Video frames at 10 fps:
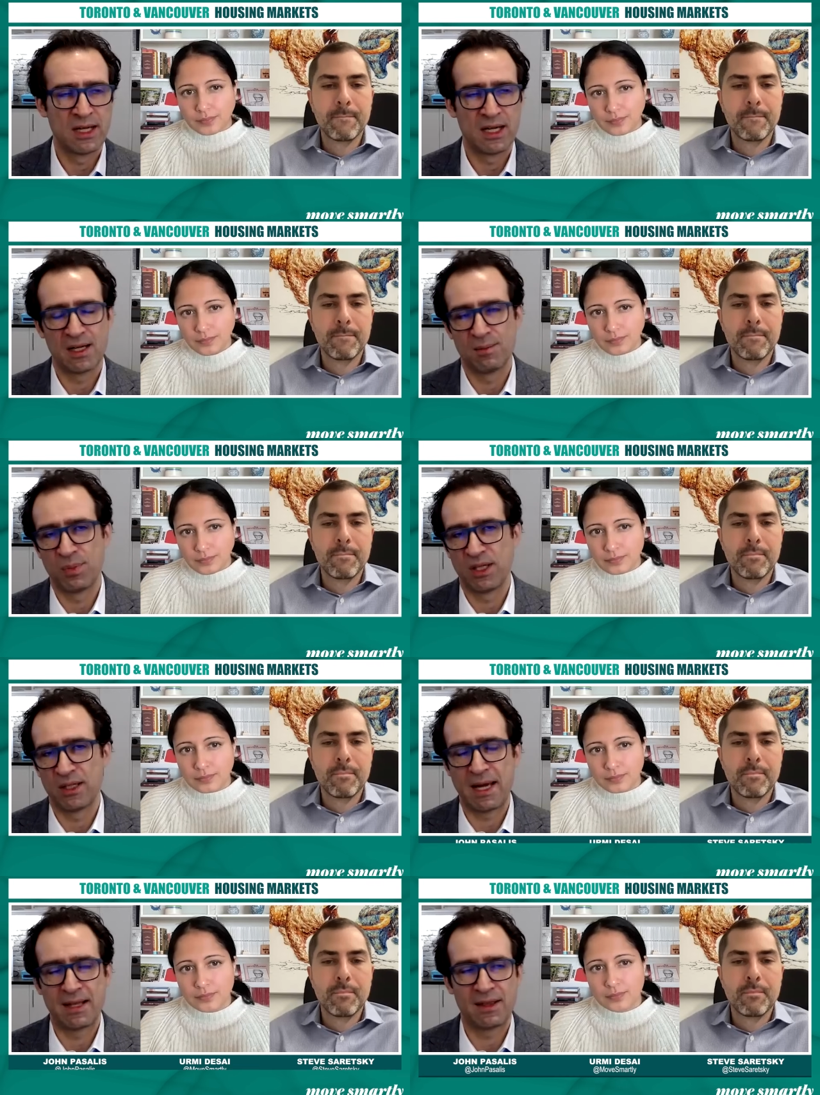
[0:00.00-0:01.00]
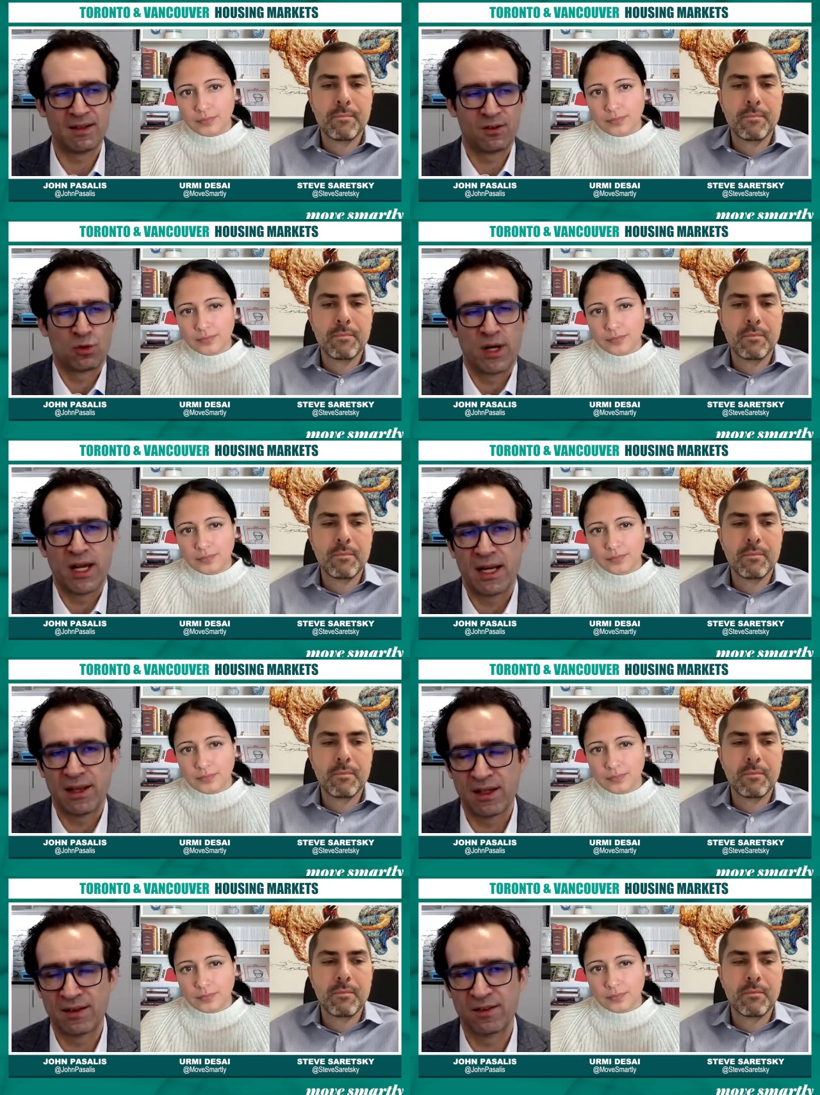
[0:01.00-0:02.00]
Speaker 1: Uh, but at this rate, I
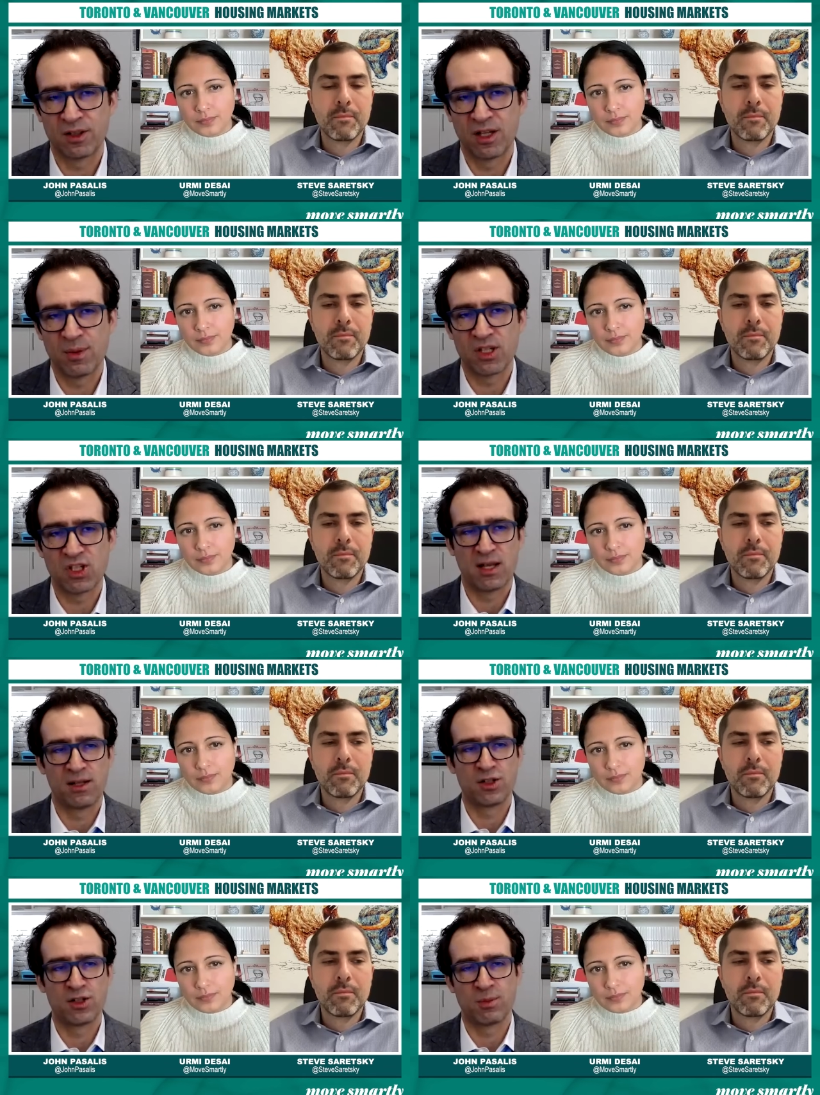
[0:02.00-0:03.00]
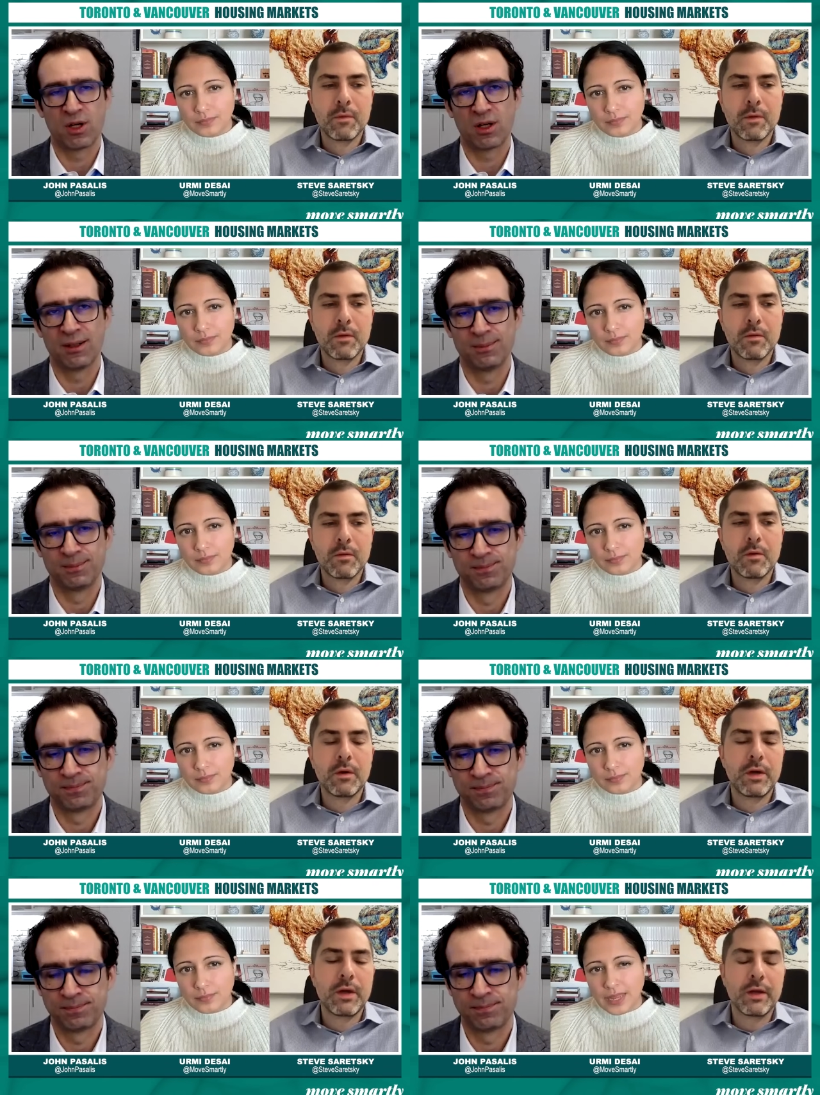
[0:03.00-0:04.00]
think it's still going to be a challenging market.
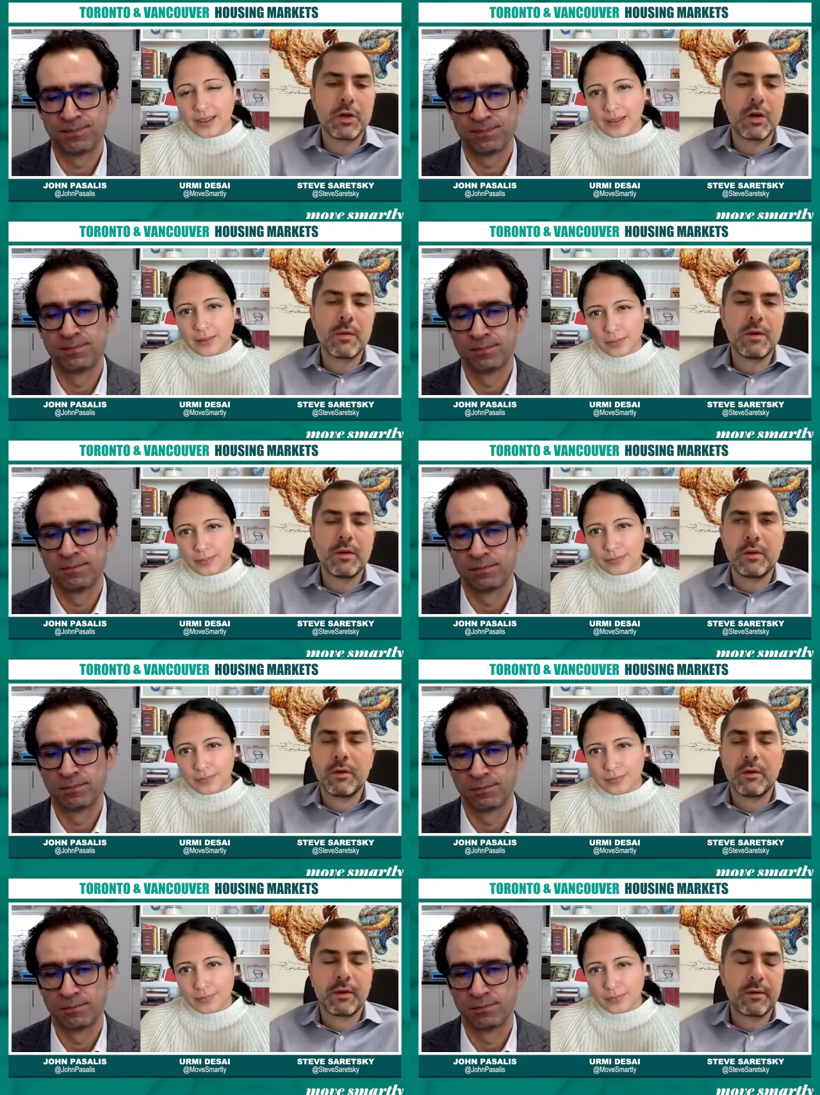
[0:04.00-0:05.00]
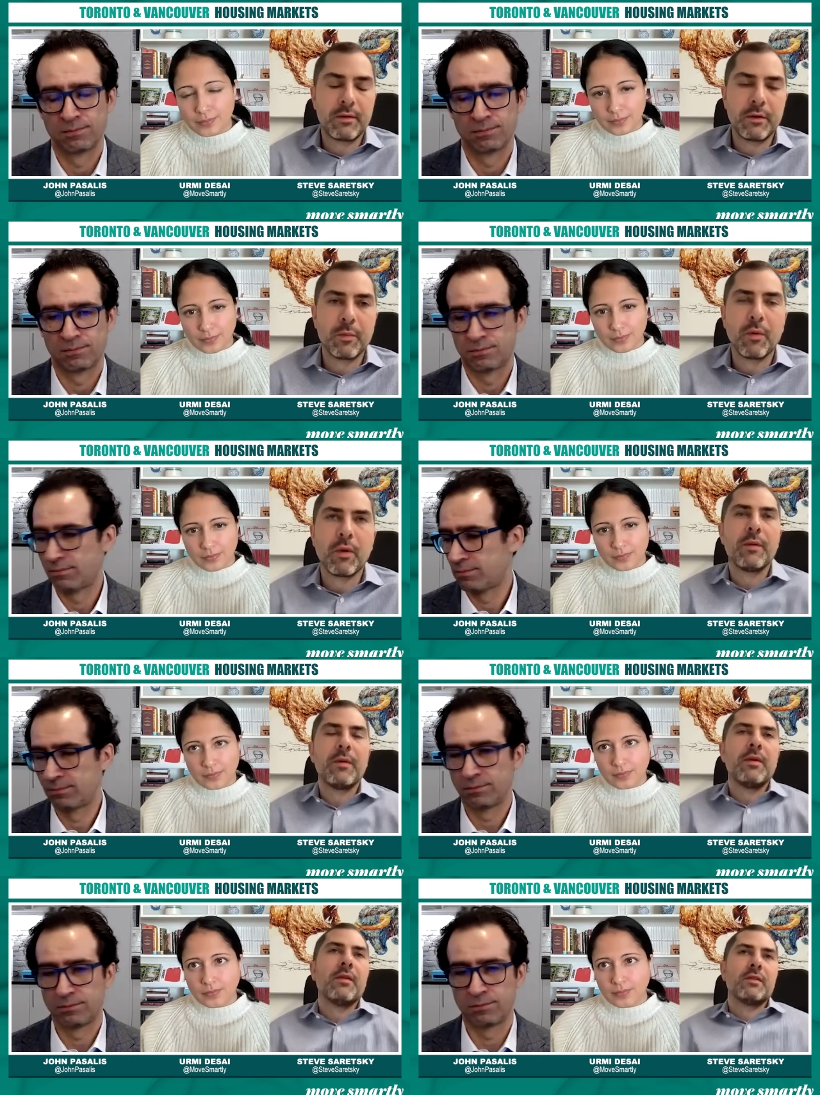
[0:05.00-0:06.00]
Speaker 2: Well, yeah, John, I mean, to like to your point, I
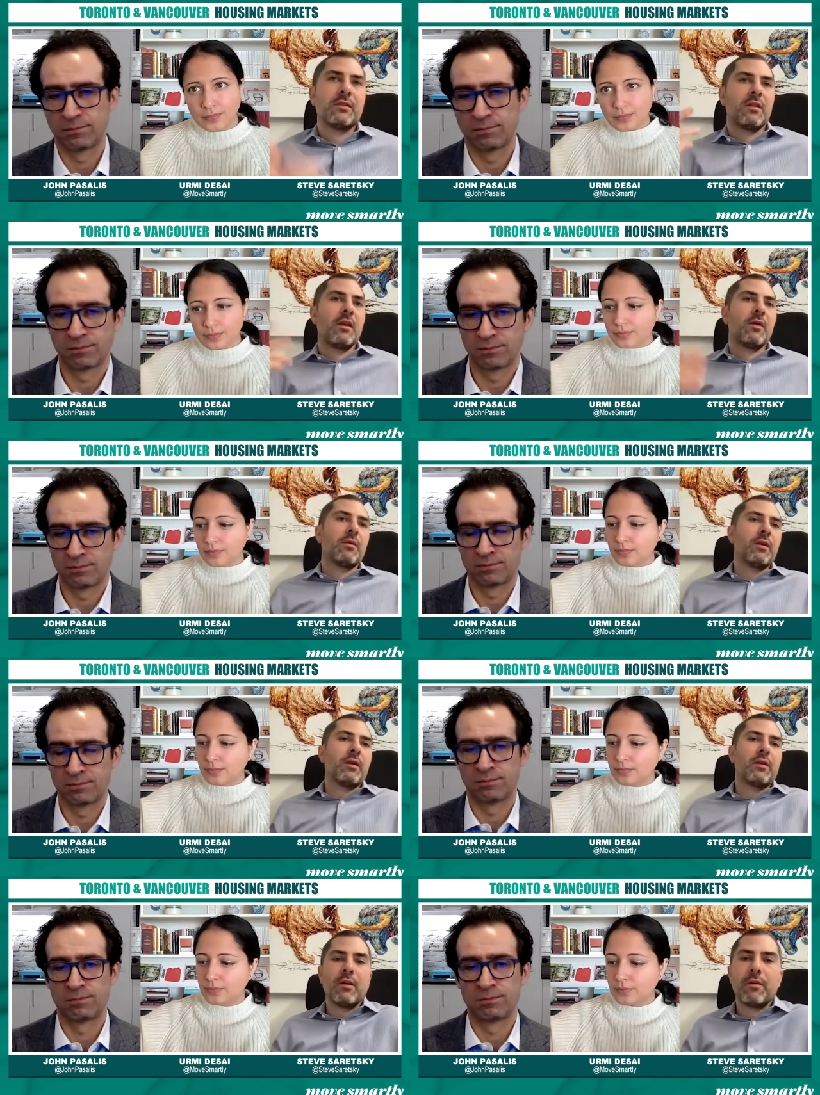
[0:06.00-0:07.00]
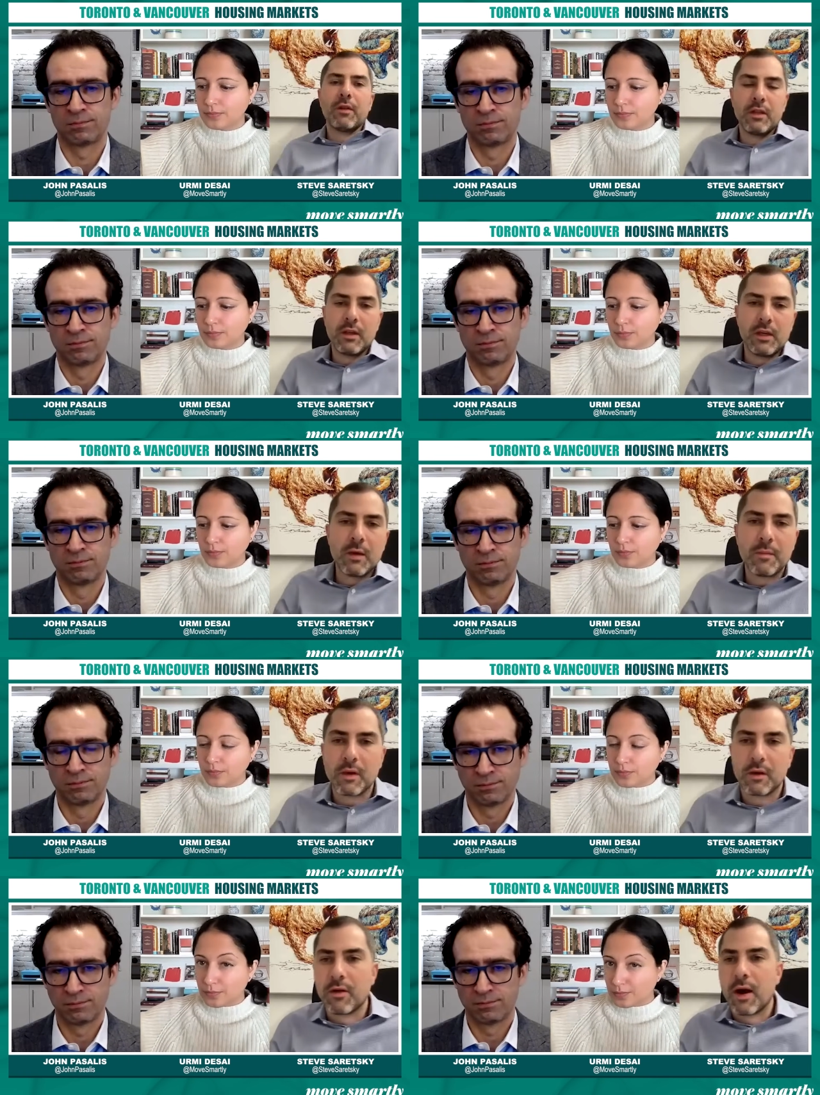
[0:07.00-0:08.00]
mean, this is the thing with like, you know, the, the
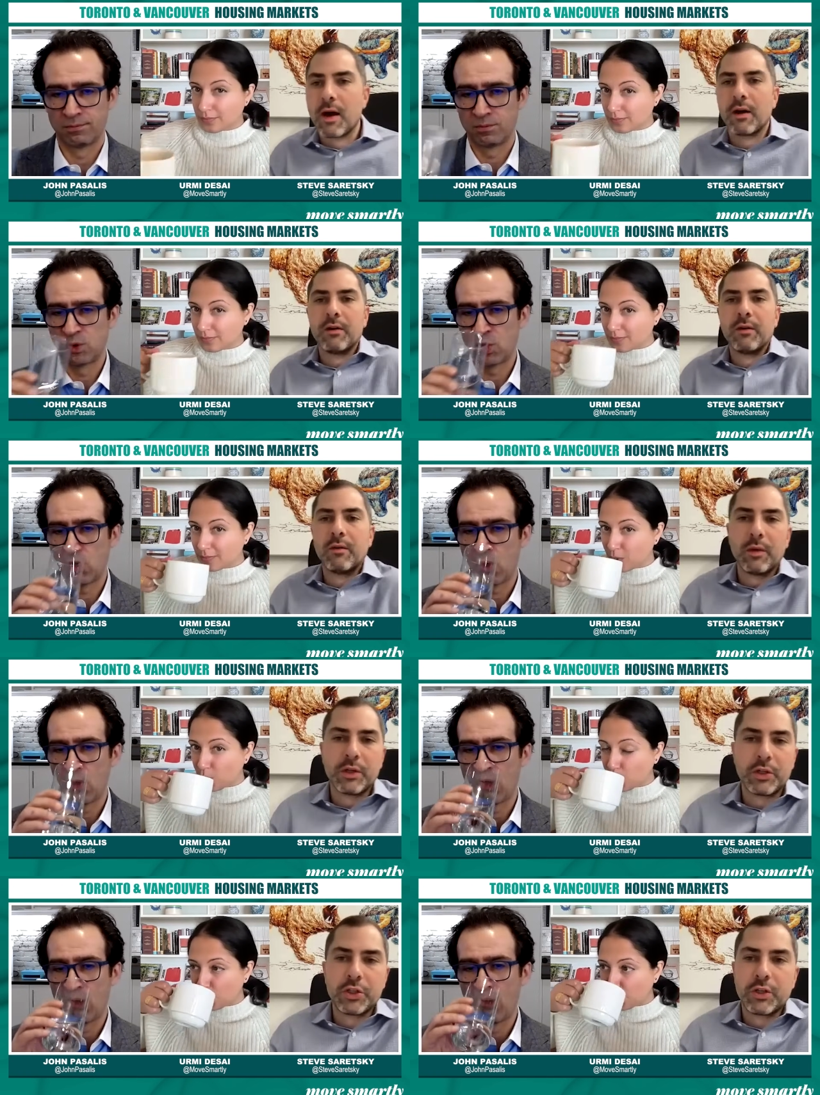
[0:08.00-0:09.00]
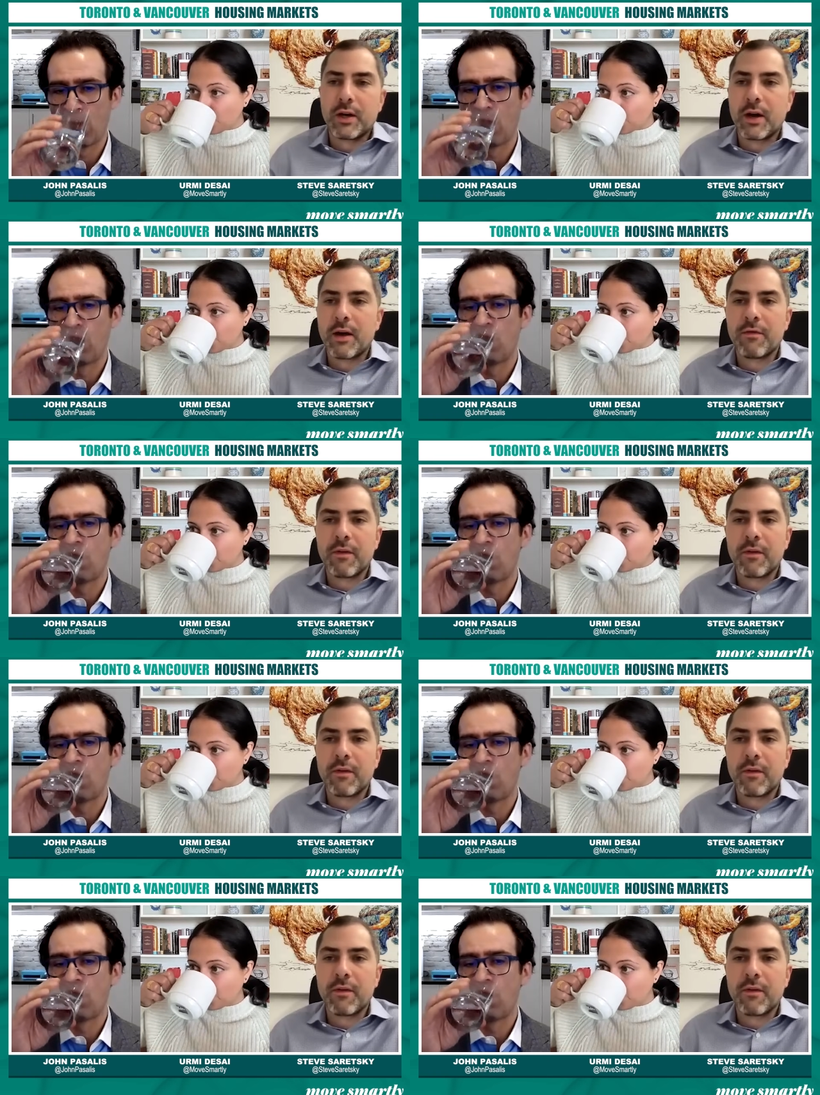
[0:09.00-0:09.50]
YIMBY crowd, which uh, I